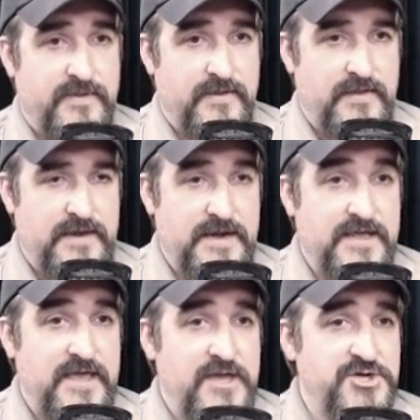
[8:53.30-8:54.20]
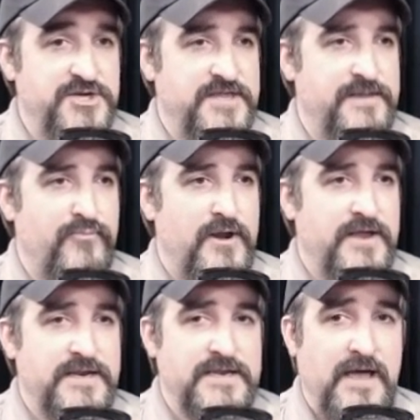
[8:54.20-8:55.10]
and then occasionally they break
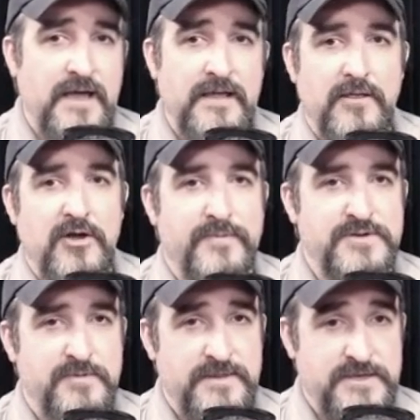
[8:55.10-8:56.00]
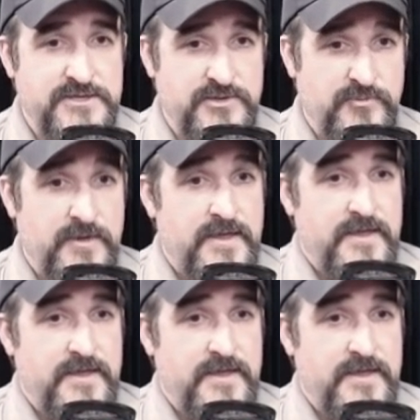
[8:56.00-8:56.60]
into dialogue between the two,